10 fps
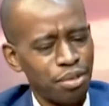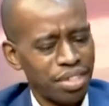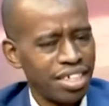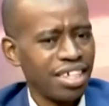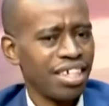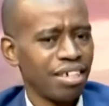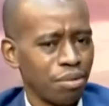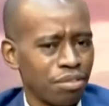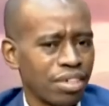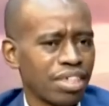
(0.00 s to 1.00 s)
you could see,
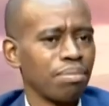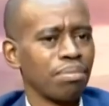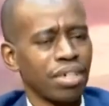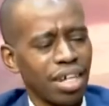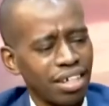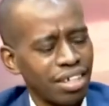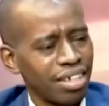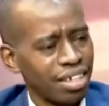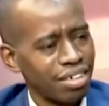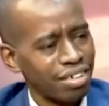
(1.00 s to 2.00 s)
of course, some
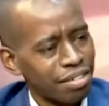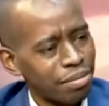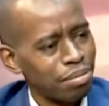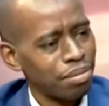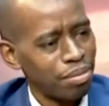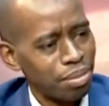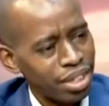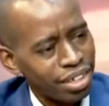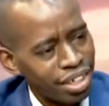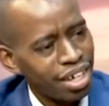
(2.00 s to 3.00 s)
candidates have
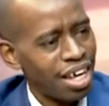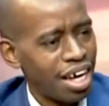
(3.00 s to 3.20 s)
been